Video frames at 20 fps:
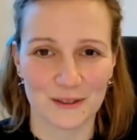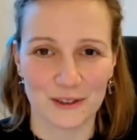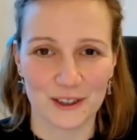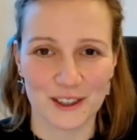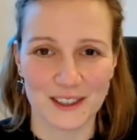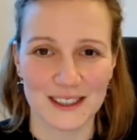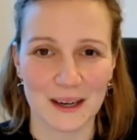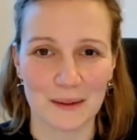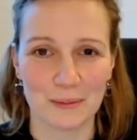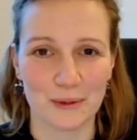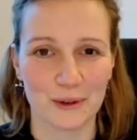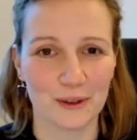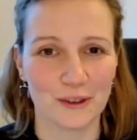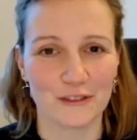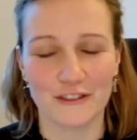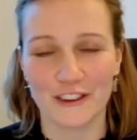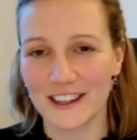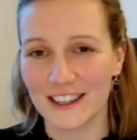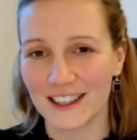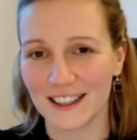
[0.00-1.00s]
for example,
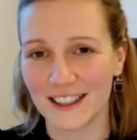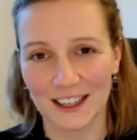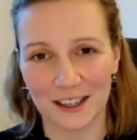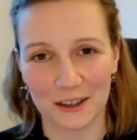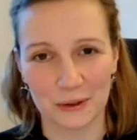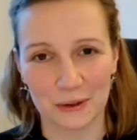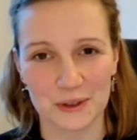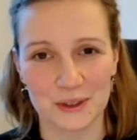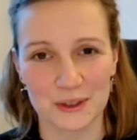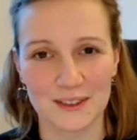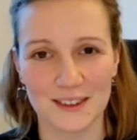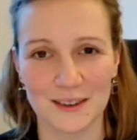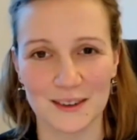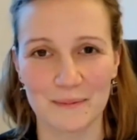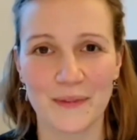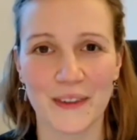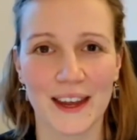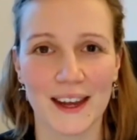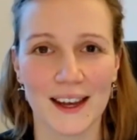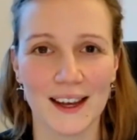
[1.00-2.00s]
the funding that goes to them.